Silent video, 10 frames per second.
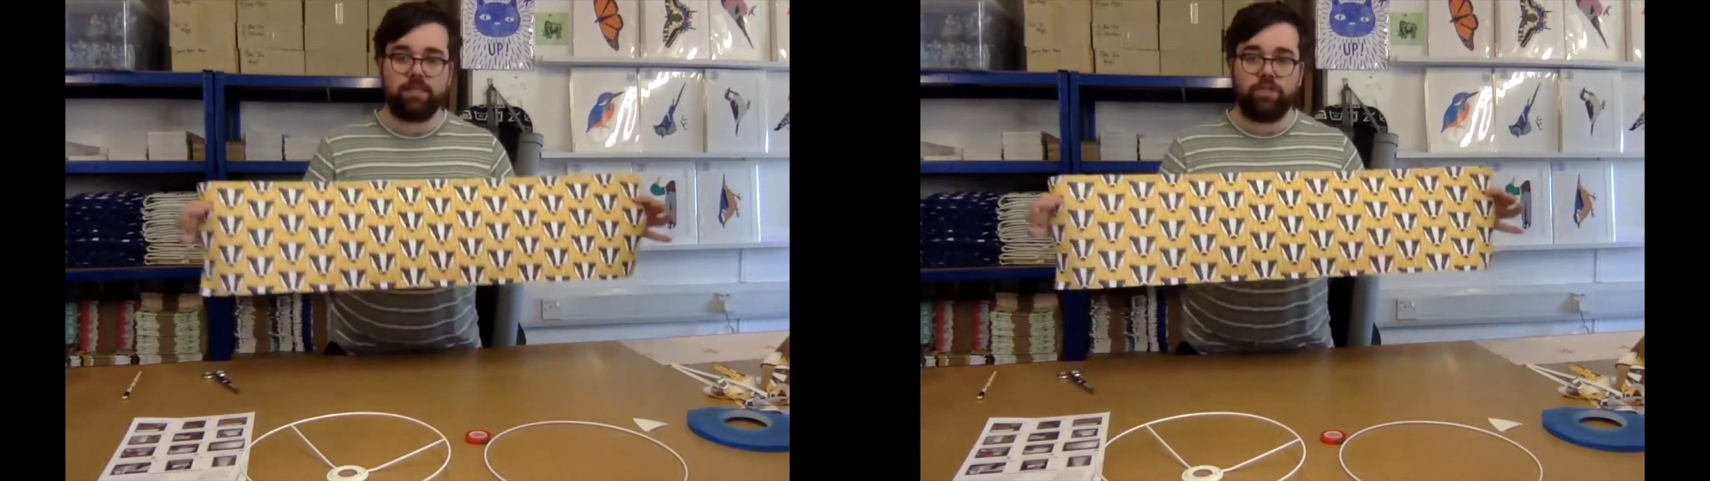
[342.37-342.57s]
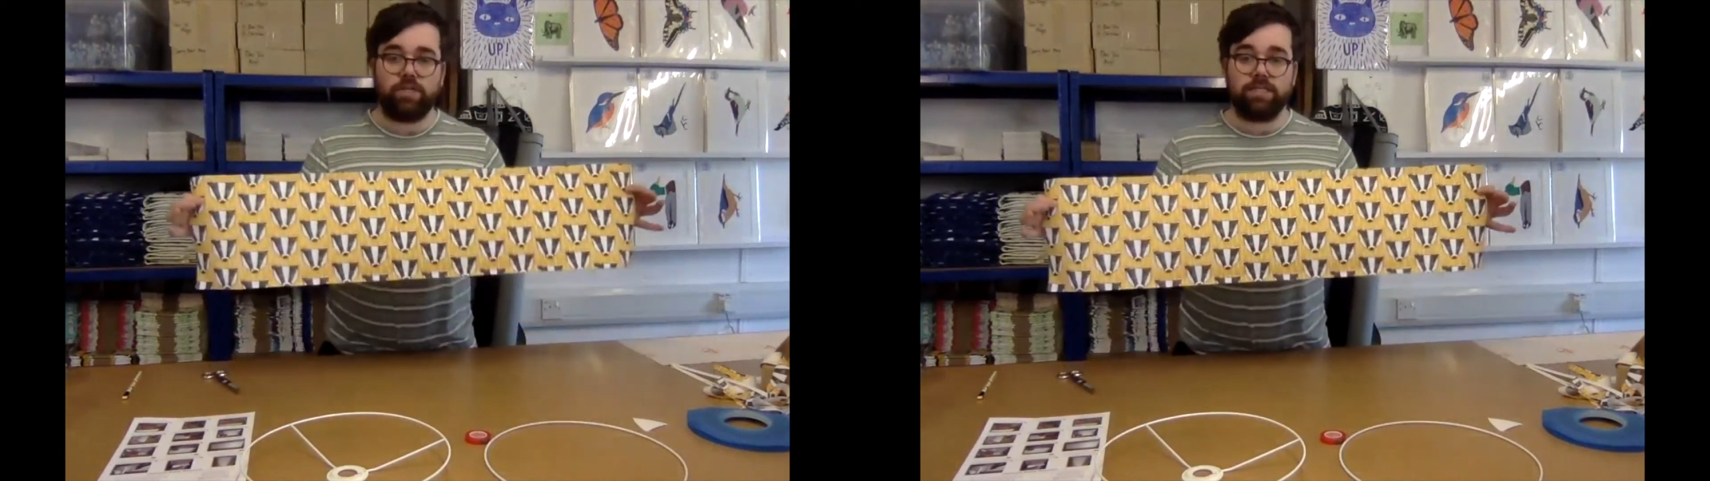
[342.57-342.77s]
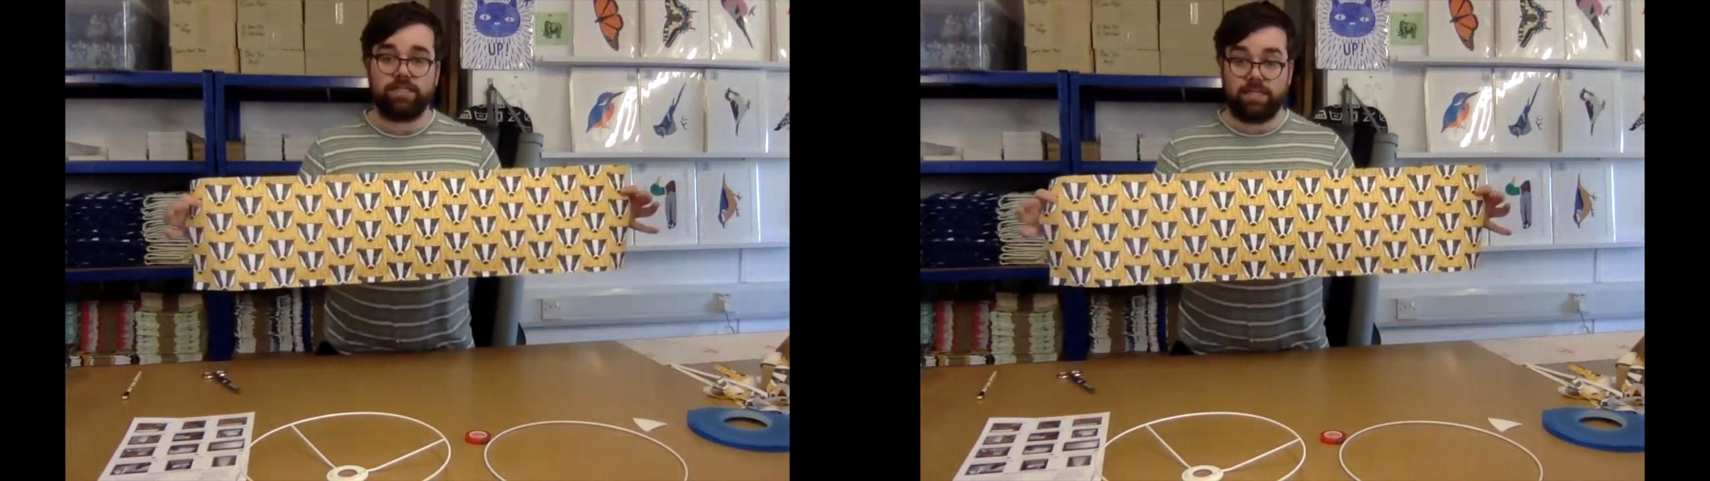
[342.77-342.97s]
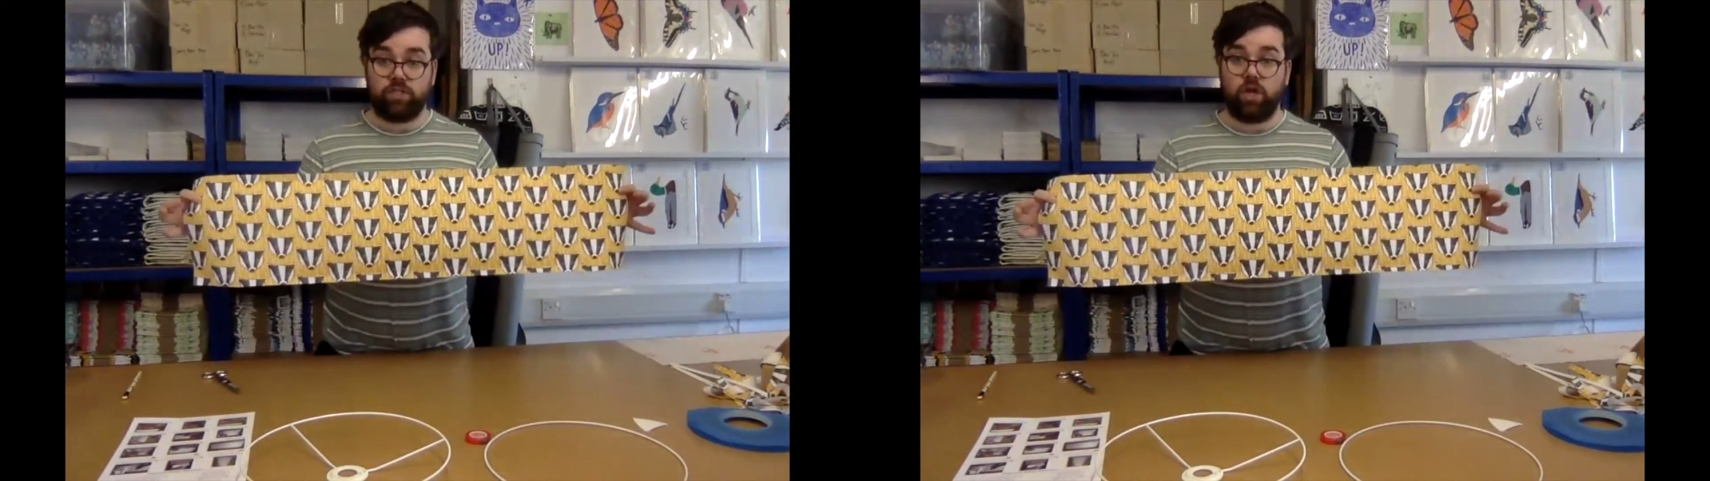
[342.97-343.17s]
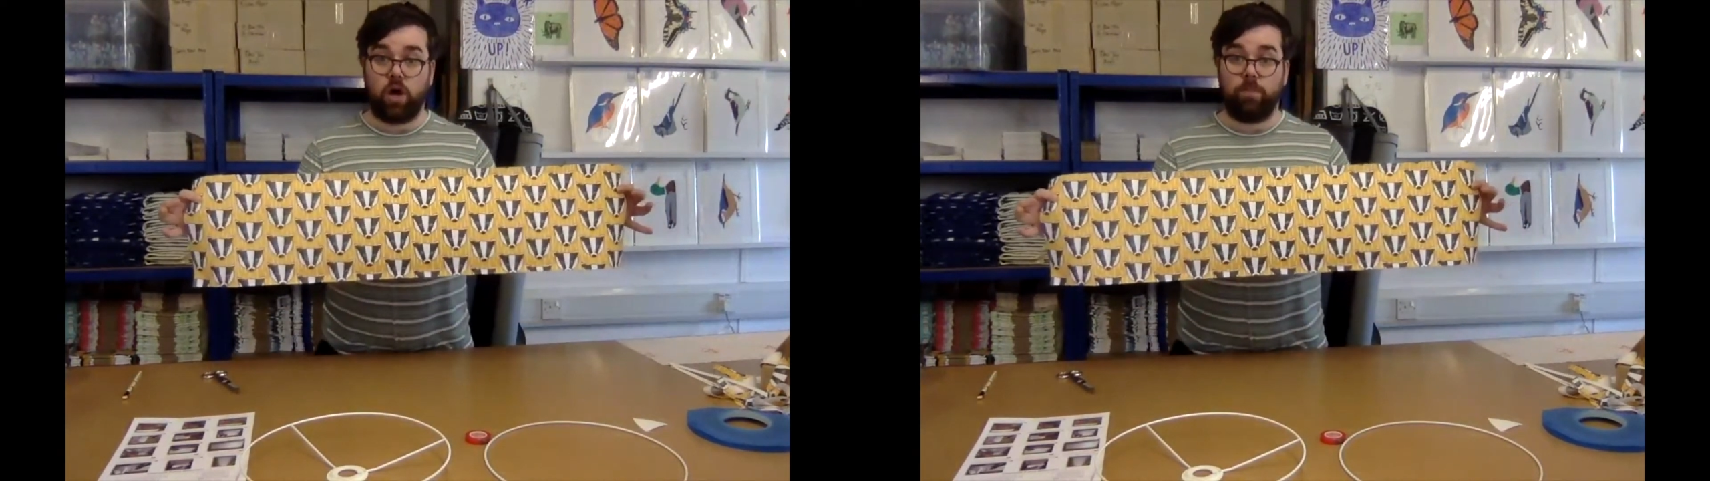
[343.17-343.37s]
you can see a
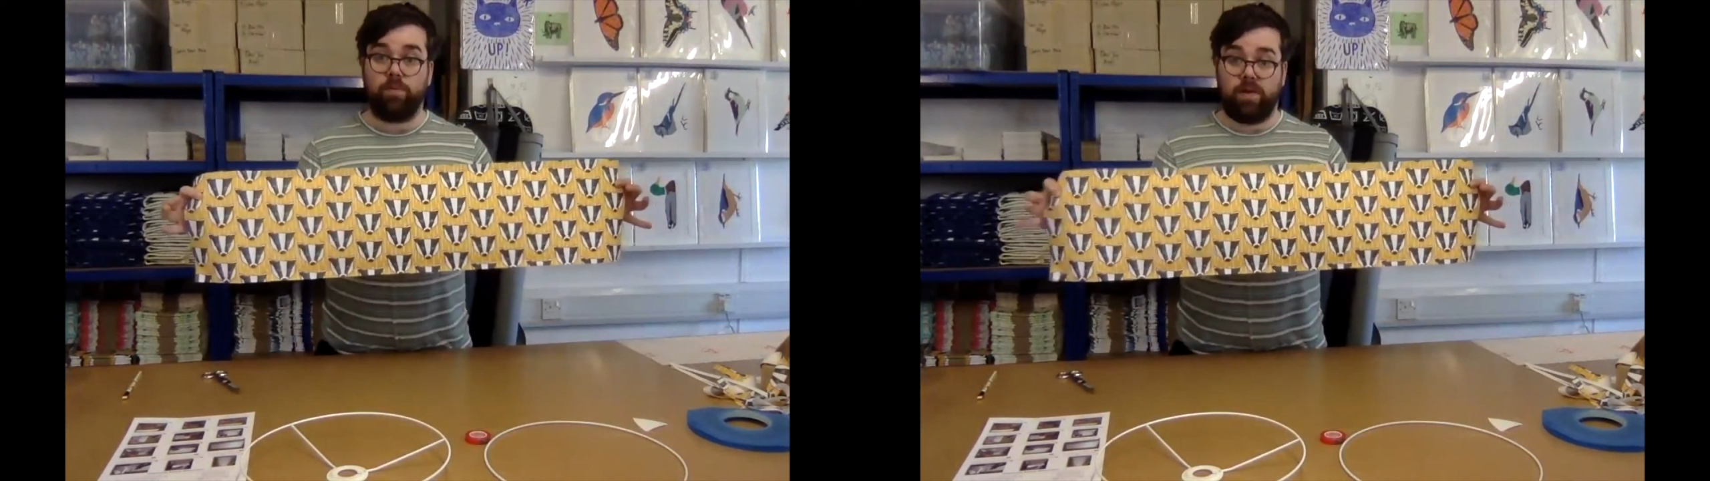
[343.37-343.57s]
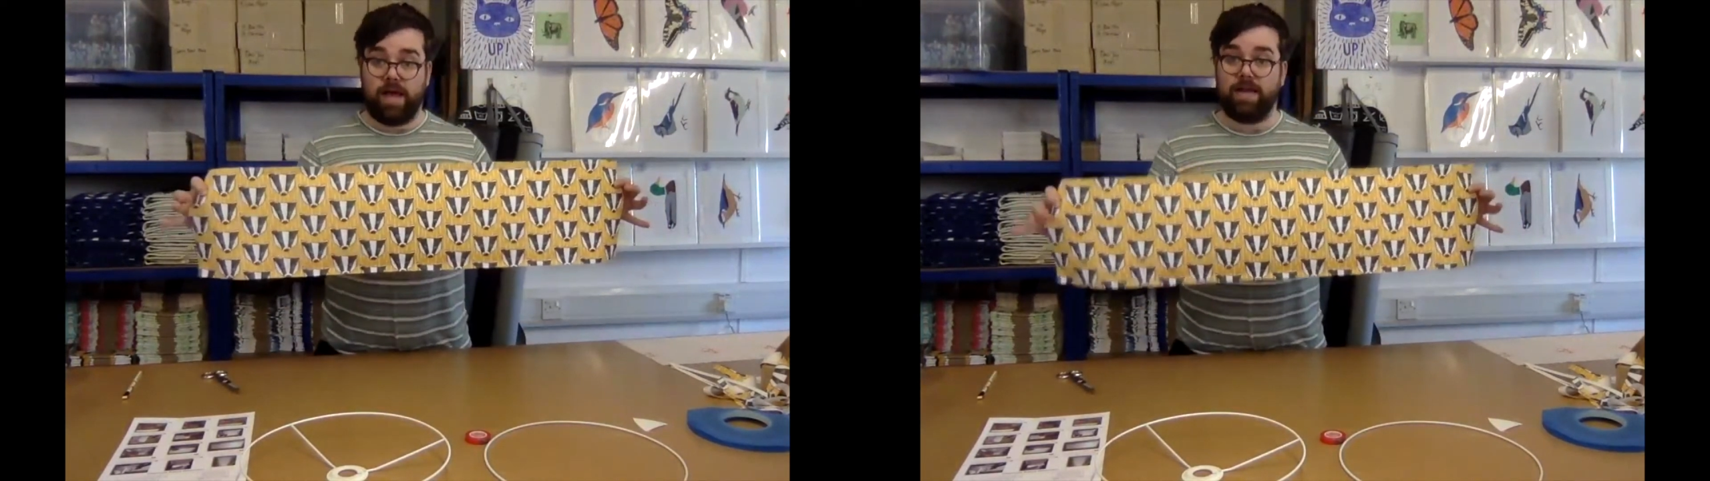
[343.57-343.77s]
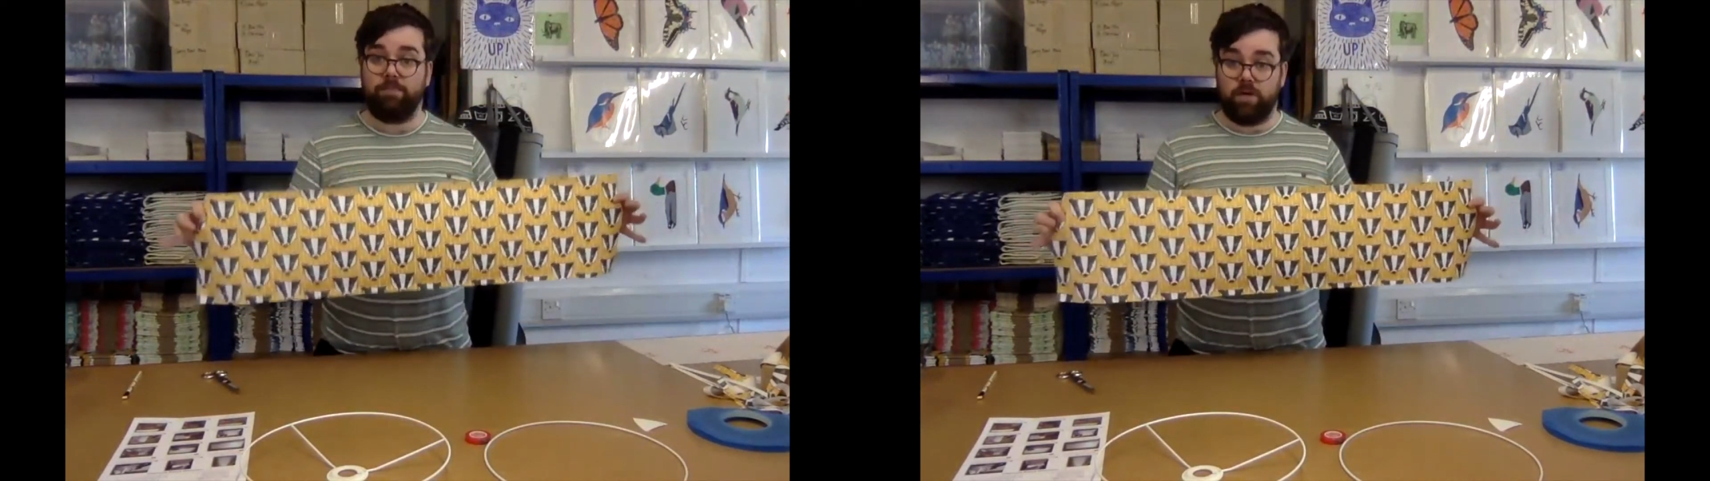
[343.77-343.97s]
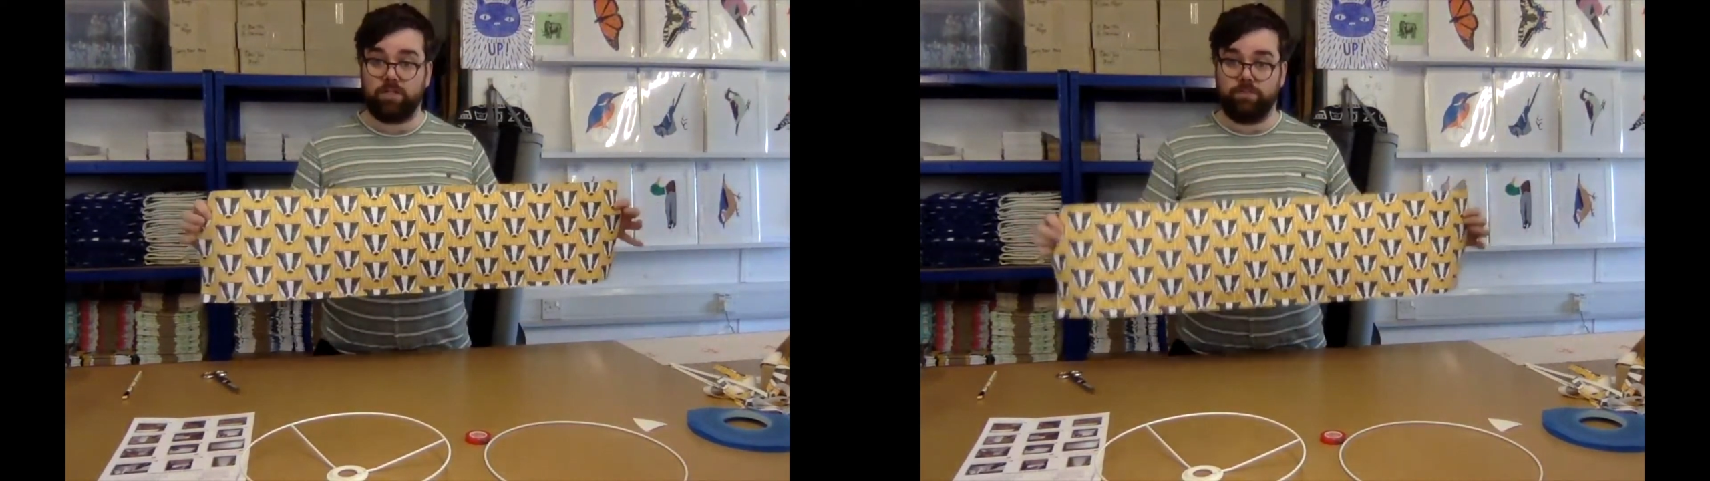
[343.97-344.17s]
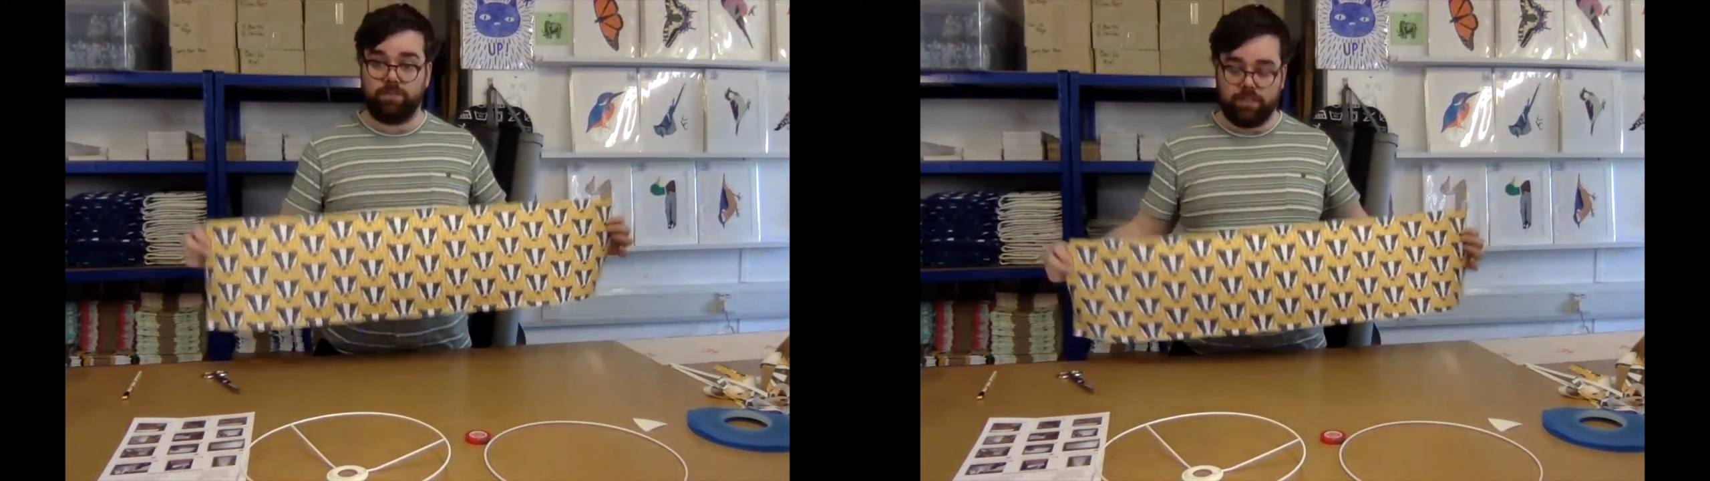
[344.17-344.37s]
top and a bottom to the